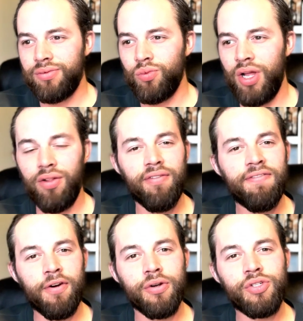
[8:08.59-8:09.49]
Well,
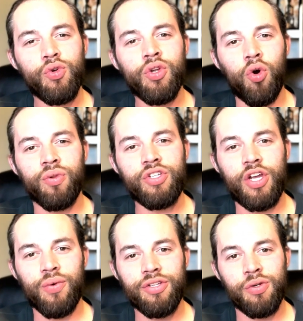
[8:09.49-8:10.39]
first, you can only
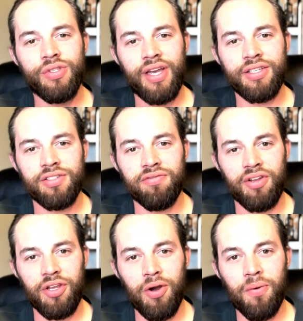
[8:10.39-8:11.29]
generate 2 seconds of
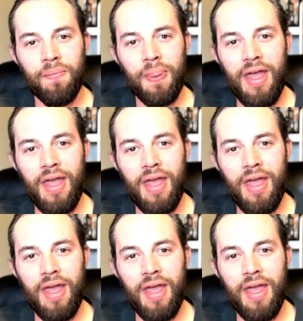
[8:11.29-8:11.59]
video,